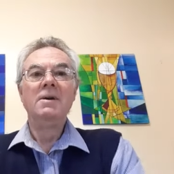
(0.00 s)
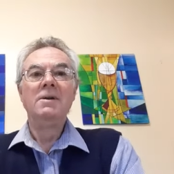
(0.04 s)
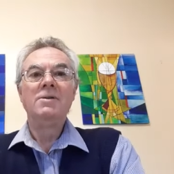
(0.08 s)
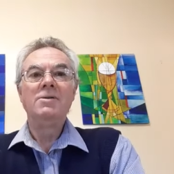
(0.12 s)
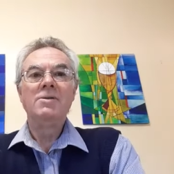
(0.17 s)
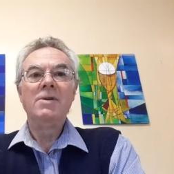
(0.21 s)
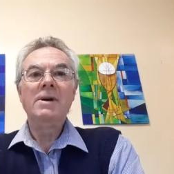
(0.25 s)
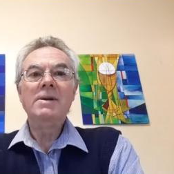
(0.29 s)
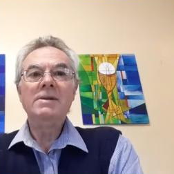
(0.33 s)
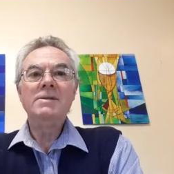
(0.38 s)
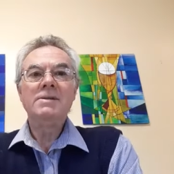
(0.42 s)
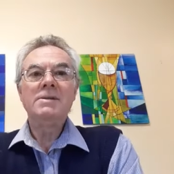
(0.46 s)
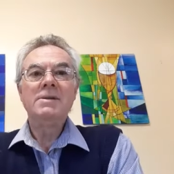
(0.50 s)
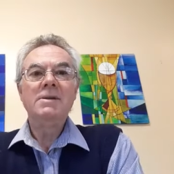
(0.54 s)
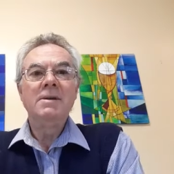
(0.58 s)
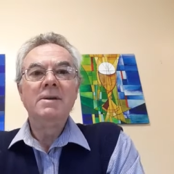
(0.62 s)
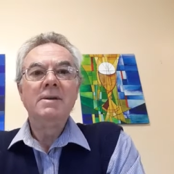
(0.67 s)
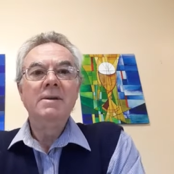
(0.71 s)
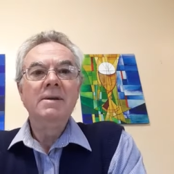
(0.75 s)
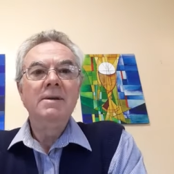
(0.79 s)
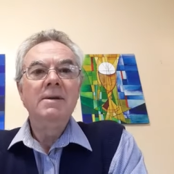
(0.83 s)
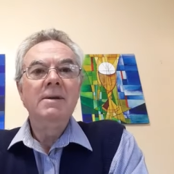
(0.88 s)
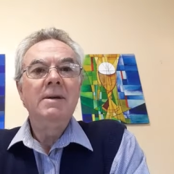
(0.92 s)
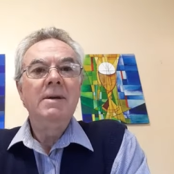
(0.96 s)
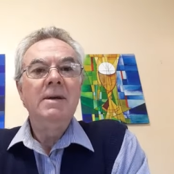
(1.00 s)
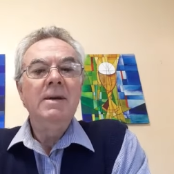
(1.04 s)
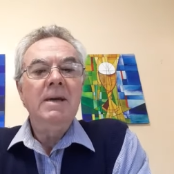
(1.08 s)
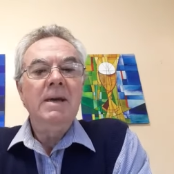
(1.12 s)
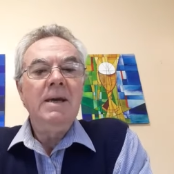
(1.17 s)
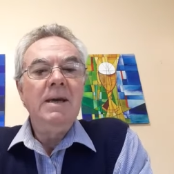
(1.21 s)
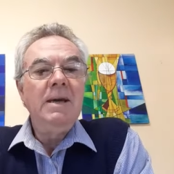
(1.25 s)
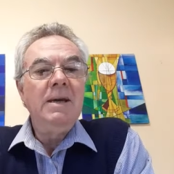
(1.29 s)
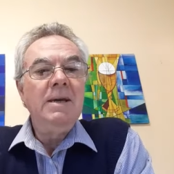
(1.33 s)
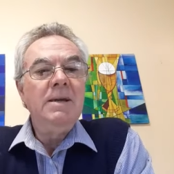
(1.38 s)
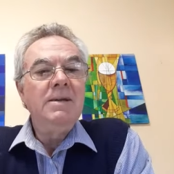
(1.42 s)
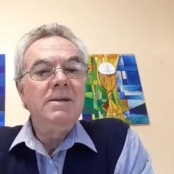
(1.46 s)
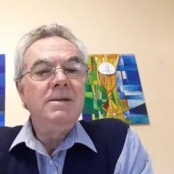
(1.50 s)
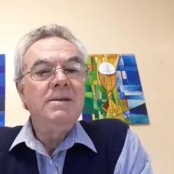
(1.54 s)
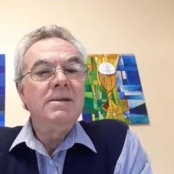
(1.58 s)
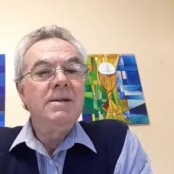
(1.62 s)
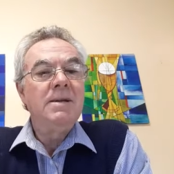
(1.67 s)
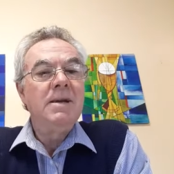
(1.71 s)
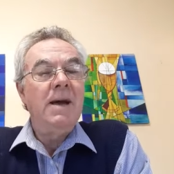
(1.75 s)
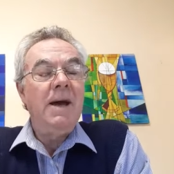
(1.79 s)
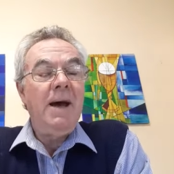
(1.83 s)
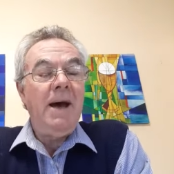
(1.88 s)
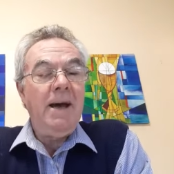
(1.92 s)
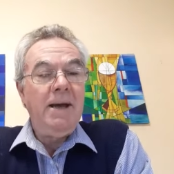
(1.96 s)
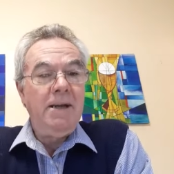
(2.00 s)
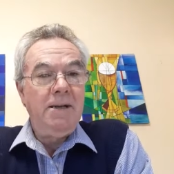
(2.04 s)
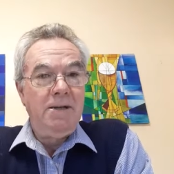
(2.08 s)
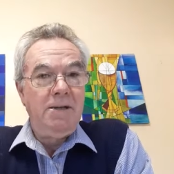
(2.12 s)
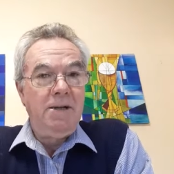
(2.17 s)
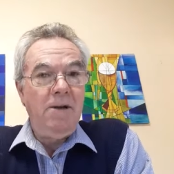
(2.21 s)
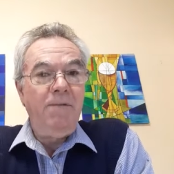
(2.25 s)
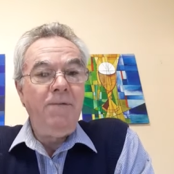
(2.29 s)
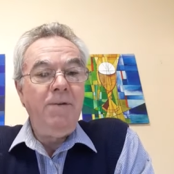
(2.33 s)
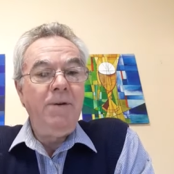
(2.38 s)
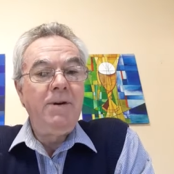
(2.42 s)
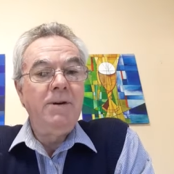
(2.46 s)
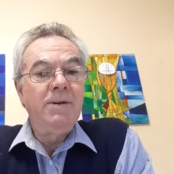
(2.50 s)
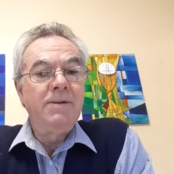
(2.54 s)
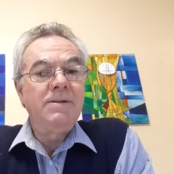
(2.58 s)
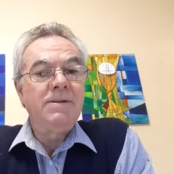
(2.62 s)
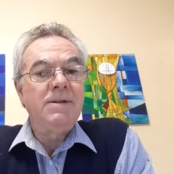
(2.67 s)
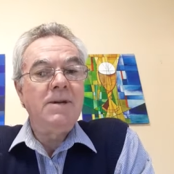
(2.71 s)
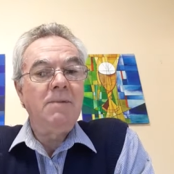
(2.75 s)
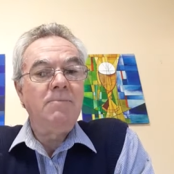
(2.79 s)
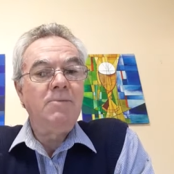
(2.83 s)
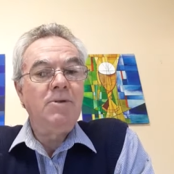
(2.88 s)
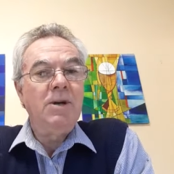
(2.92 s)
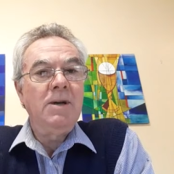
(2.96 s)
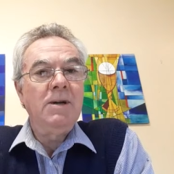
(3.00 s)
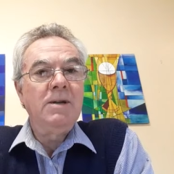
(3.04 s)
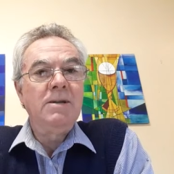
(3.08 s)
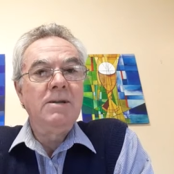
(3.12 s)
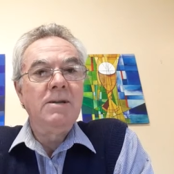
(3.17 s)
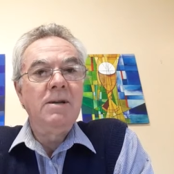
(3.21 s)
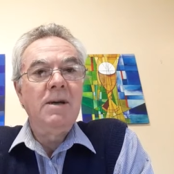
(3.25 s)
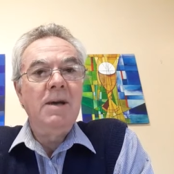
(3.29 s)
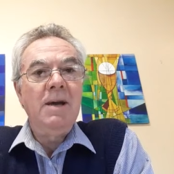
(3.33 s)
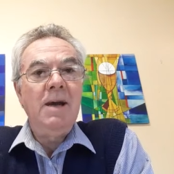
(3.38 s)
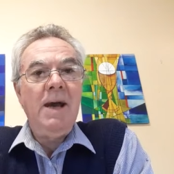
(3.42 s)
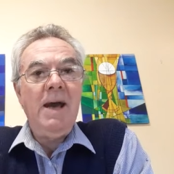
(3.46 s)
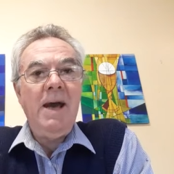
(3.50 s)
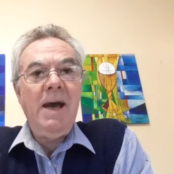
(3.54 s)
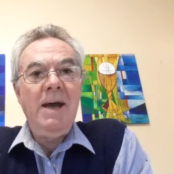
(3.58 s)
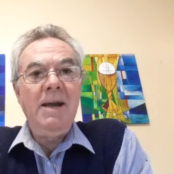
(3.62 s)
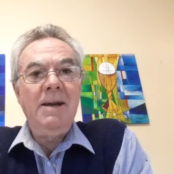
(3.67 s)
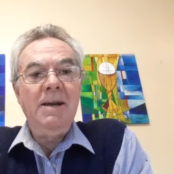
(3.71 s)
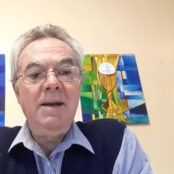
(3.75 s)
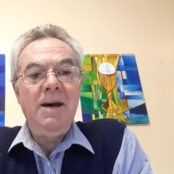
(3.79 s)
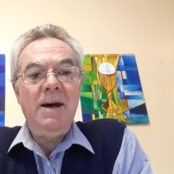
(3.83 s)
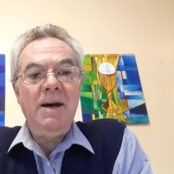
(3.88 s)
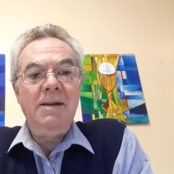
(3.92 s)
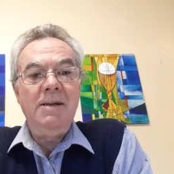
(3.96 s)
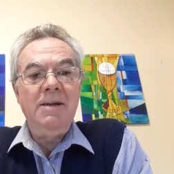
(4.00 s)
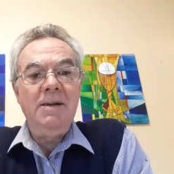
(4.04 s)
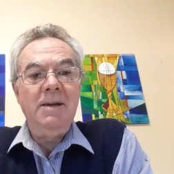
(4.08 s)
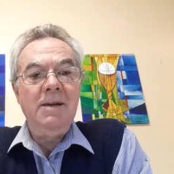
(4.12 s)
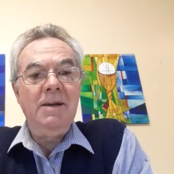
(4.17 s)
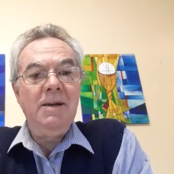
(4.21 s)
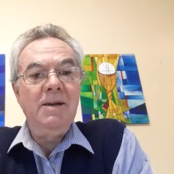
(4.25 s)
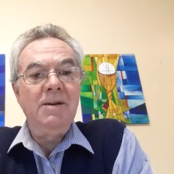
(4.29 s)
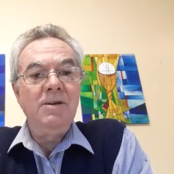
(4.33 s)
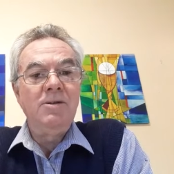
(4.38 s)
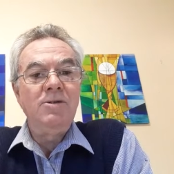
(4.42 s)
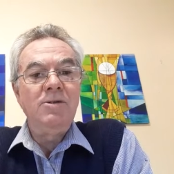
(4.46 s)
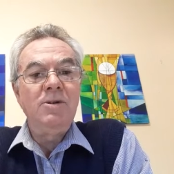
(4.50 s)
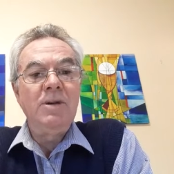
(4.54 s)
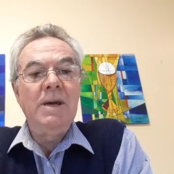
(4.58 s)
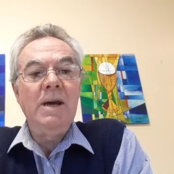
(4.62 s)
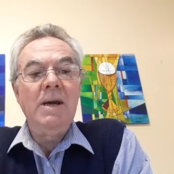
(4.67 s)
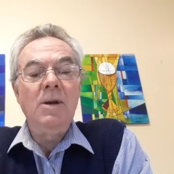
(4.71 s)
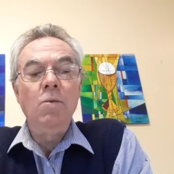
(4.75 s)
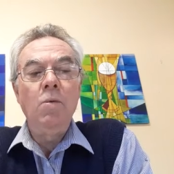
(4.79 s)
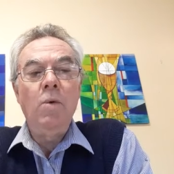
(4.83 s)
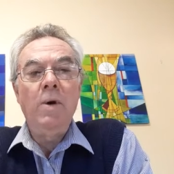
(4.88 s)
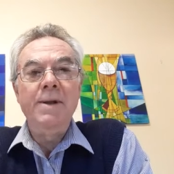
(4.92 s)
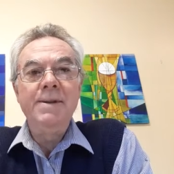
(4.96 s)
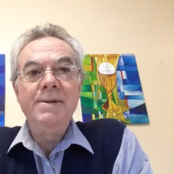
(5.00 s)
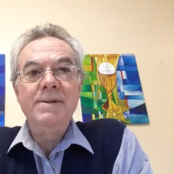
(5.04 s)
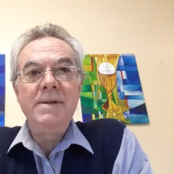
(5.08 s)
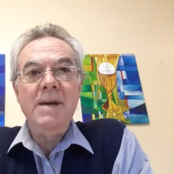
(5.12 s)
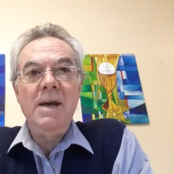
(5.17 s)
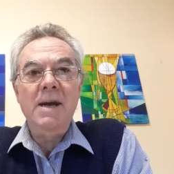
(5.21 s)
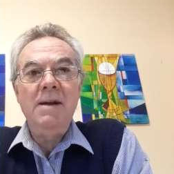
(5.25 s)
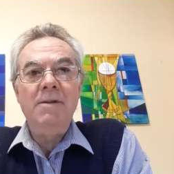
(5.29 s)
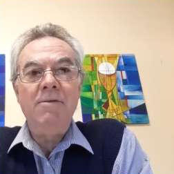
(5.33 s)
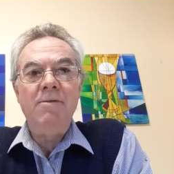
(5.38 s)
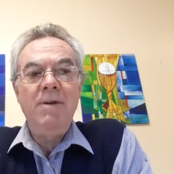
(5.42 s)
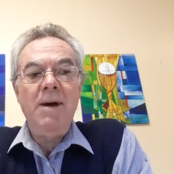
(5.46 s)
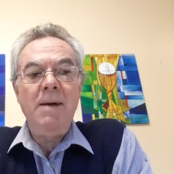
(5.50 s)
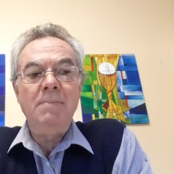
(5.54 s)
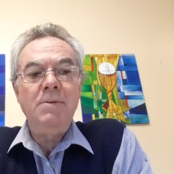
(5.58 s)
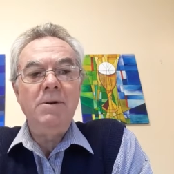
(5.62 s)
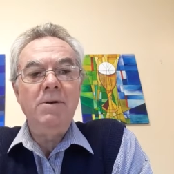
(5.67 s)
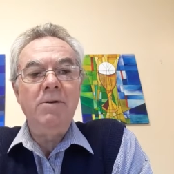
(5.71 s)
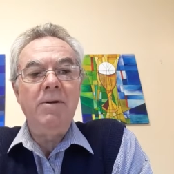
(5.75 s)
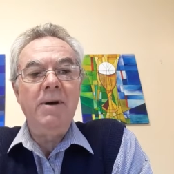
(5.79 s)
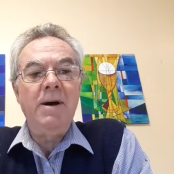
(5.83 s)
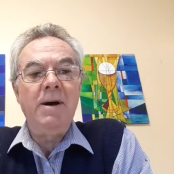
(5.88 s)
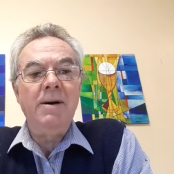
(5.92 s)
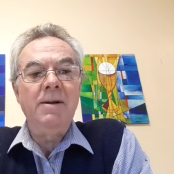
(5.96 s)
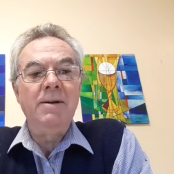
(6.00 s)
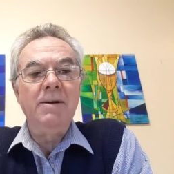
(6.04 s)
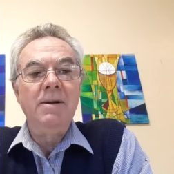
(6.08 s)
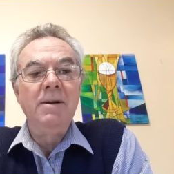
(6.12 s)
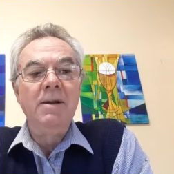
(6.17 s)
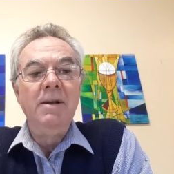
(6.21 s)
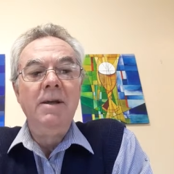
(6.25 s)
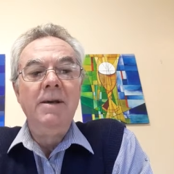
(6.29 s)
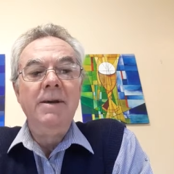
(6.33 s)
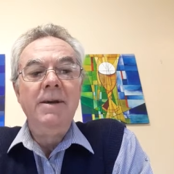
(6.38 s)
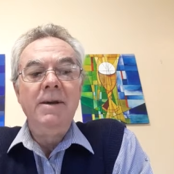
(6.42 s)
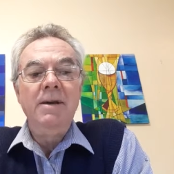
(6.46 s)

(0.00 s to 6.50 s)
Trust is a difficult subject and idea to get one's head wrapped around,